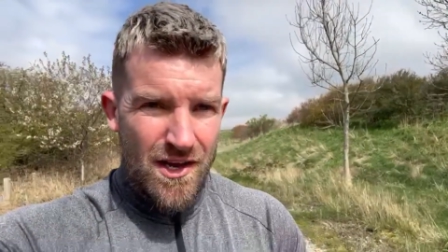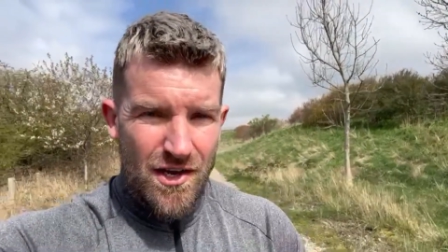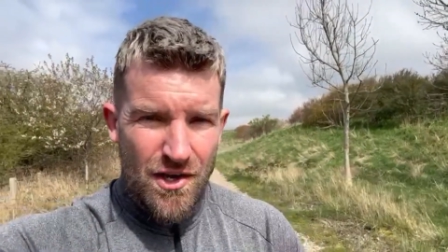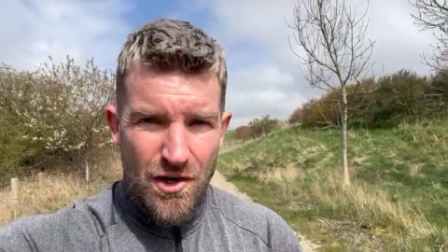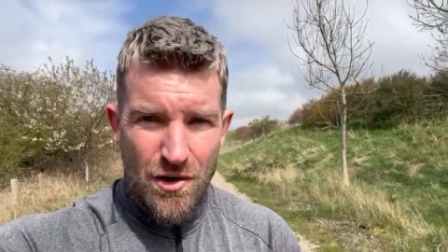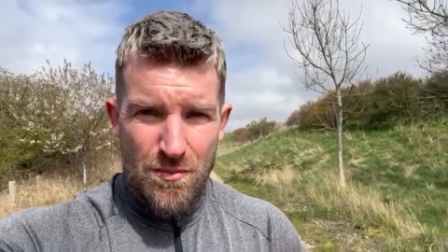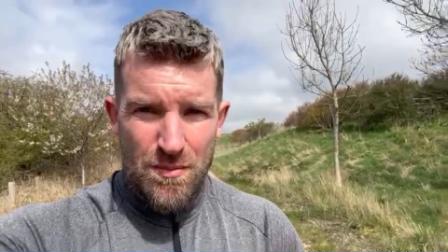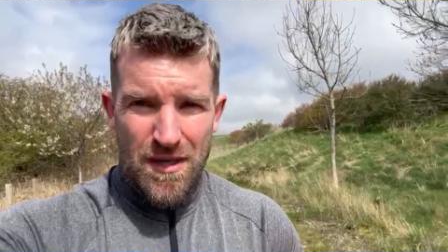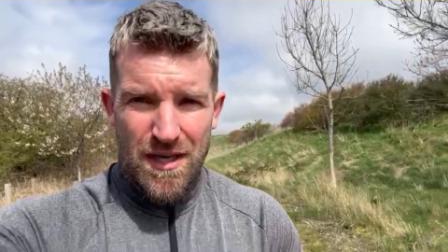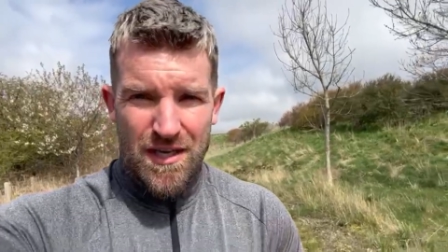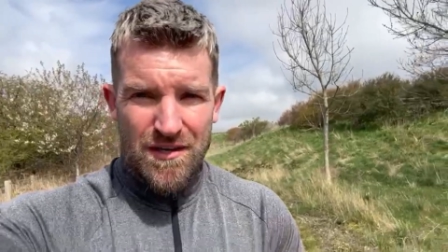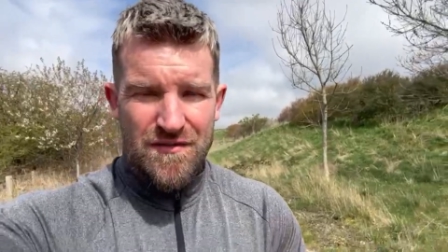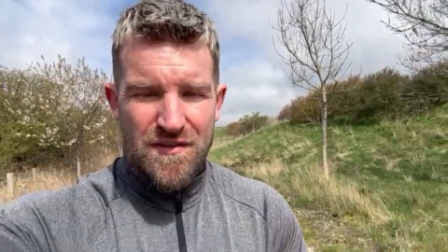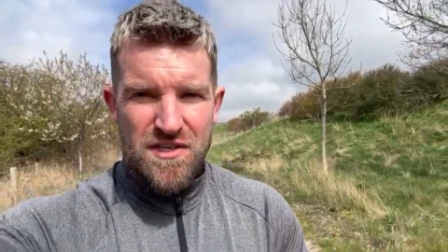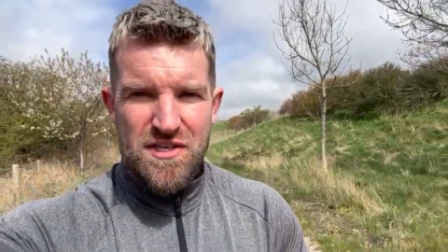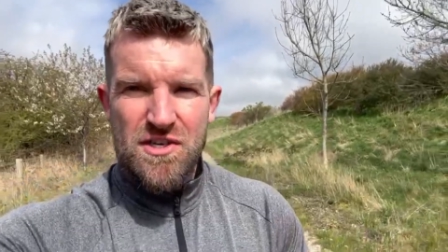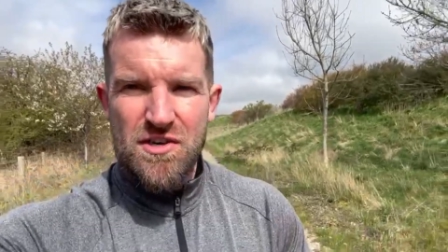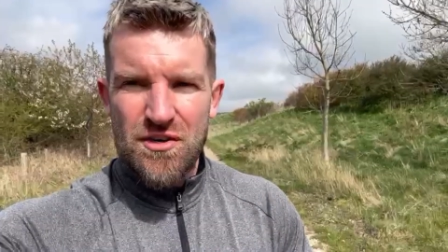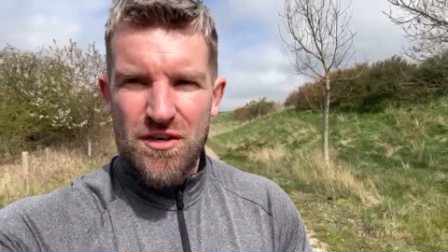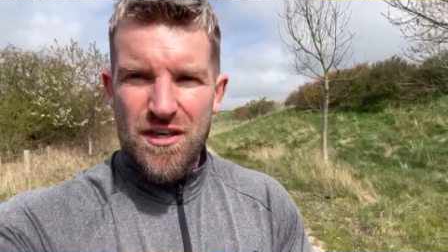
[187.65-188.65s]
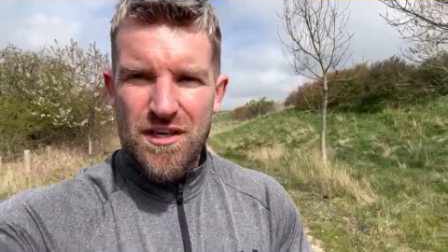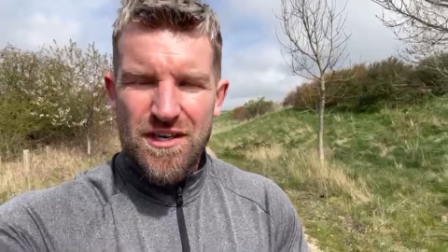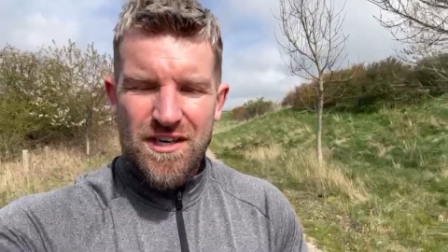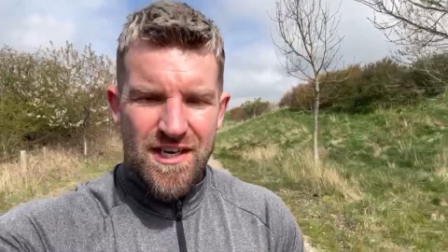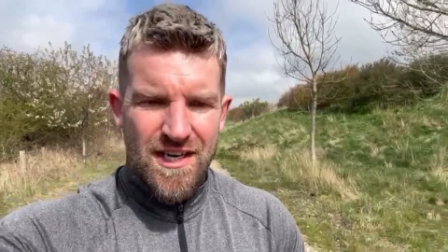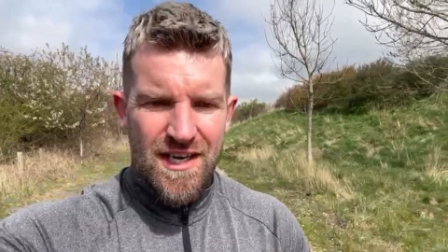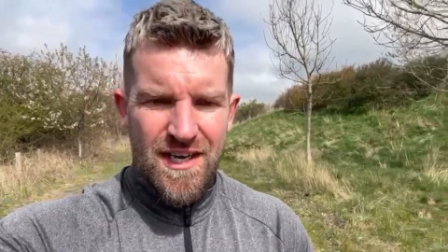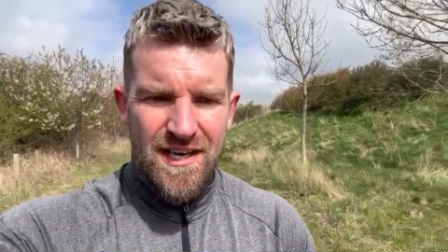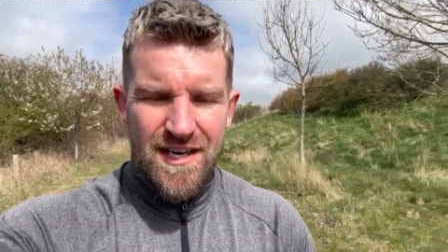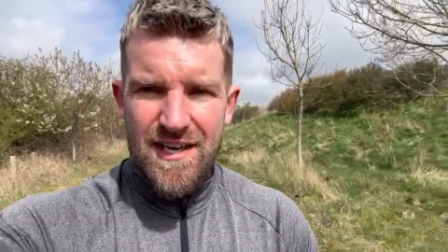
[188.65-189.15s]
who plays for Sunderland
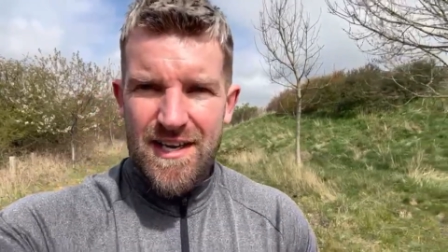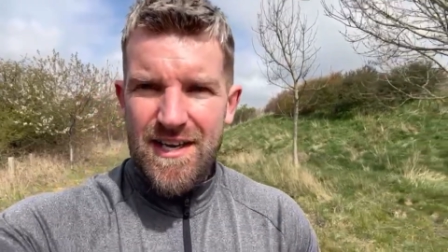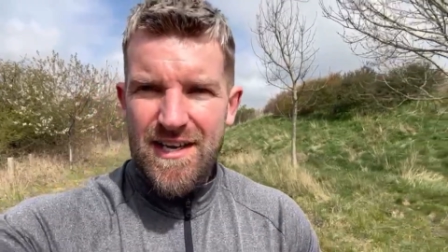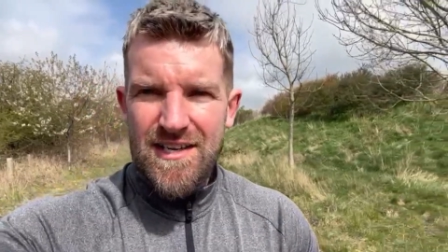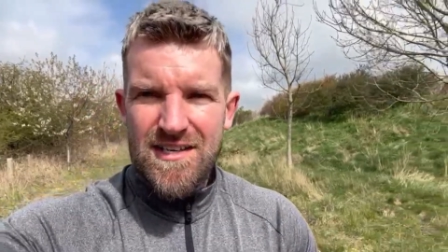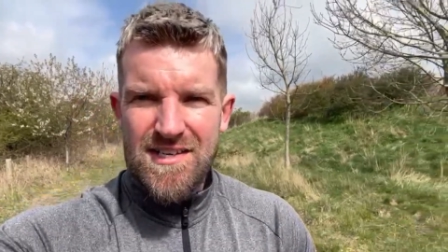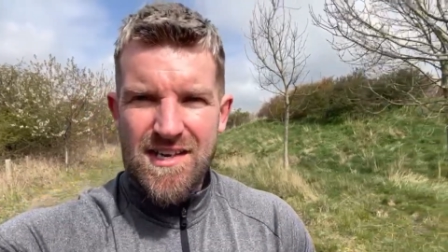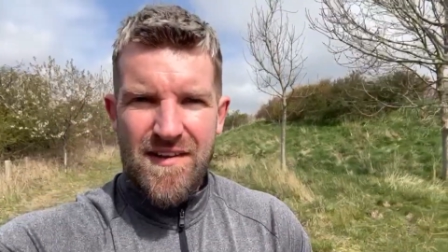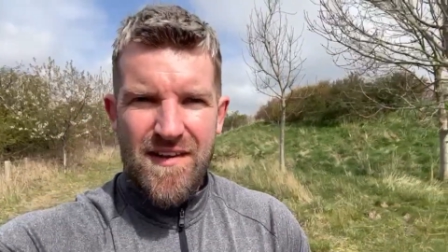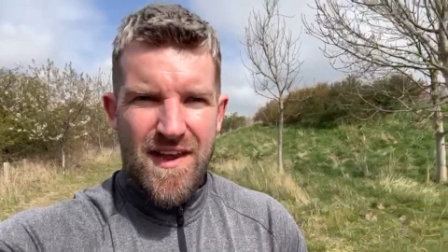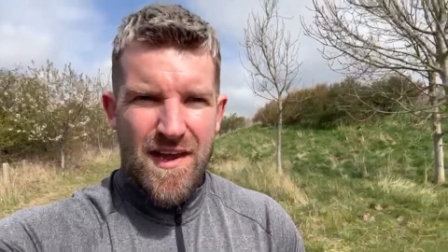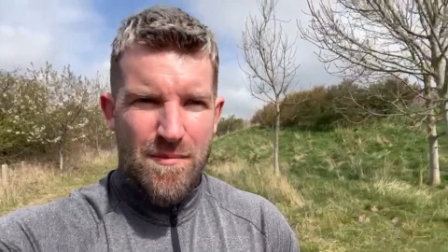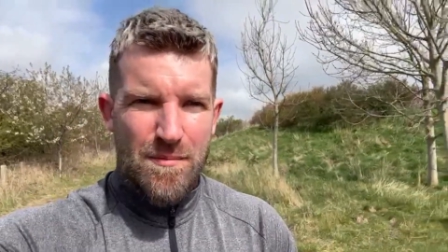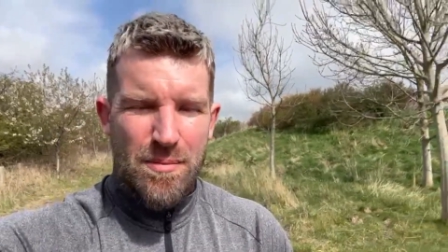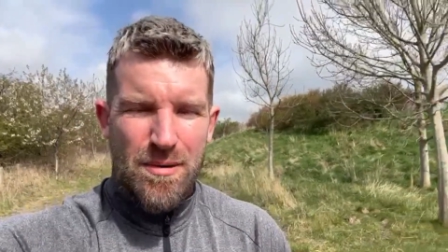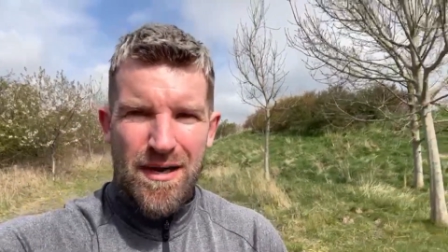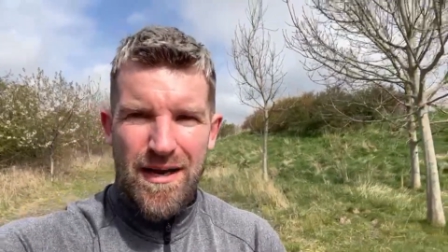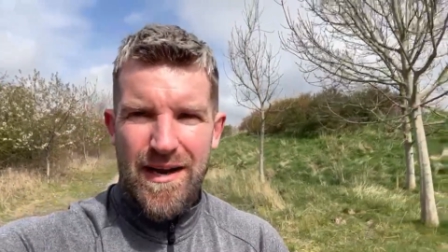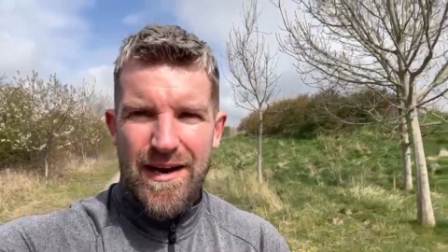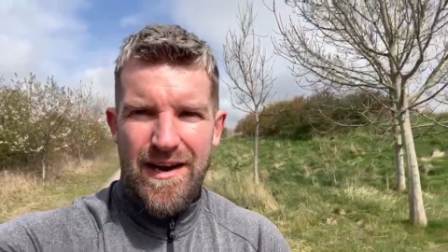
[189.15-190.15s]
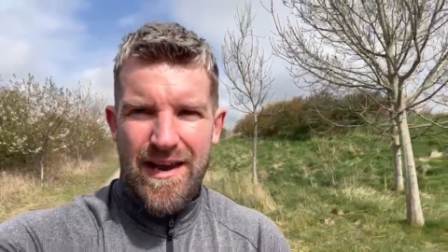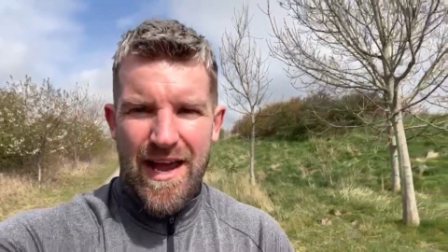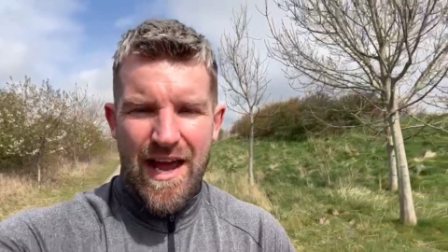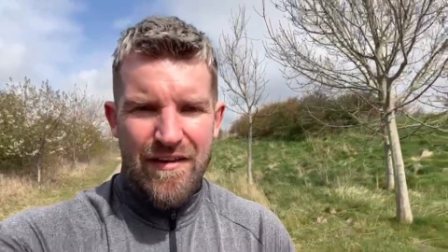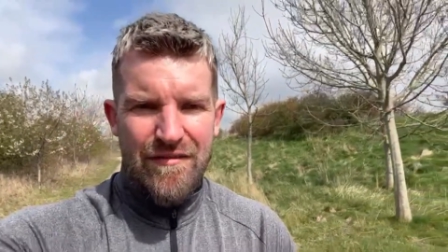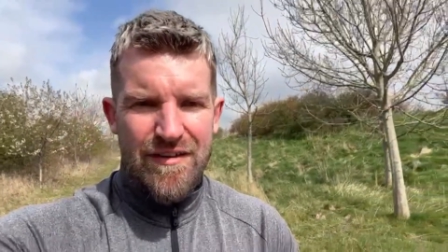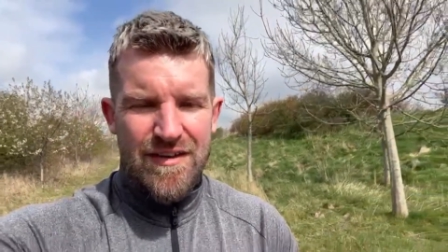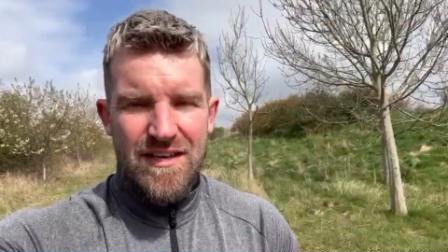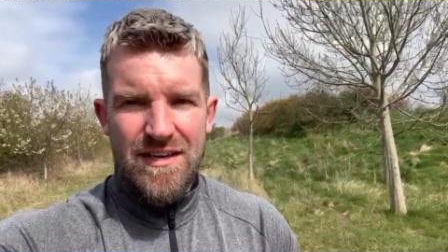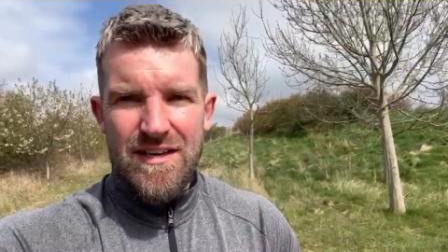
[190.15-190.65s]
18s, and they're playing
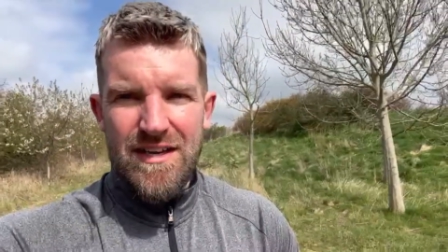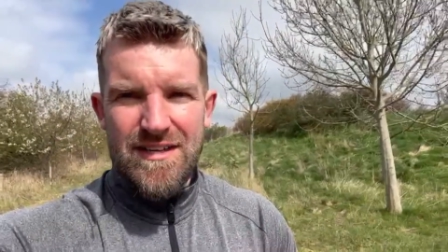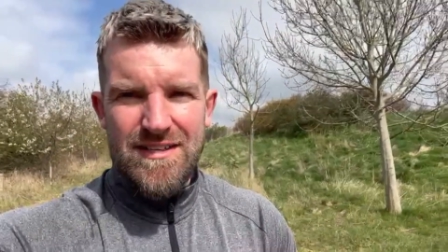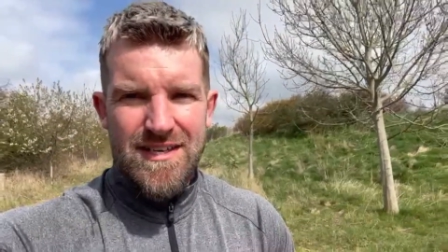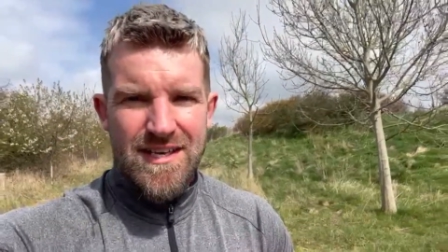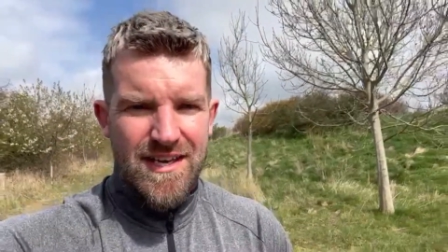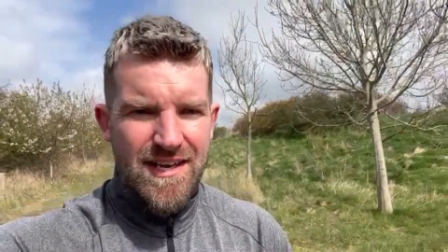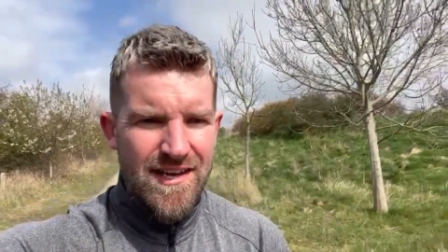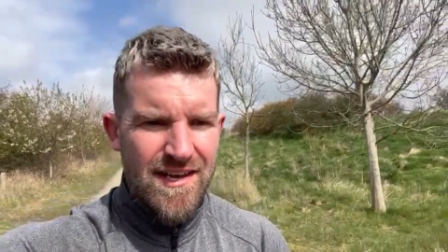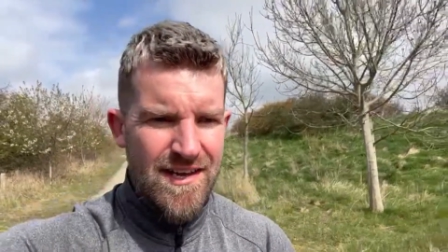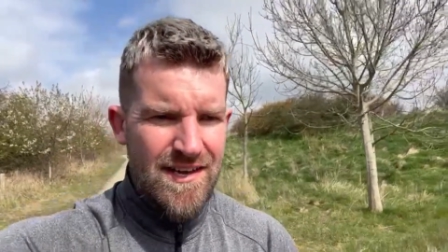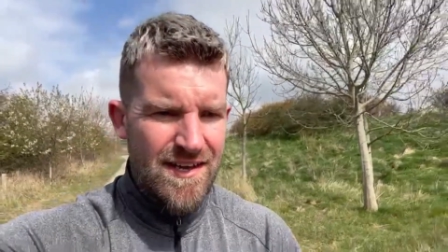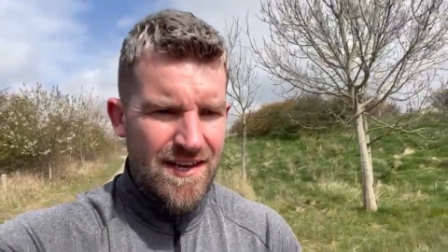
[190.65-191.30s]
Everton today.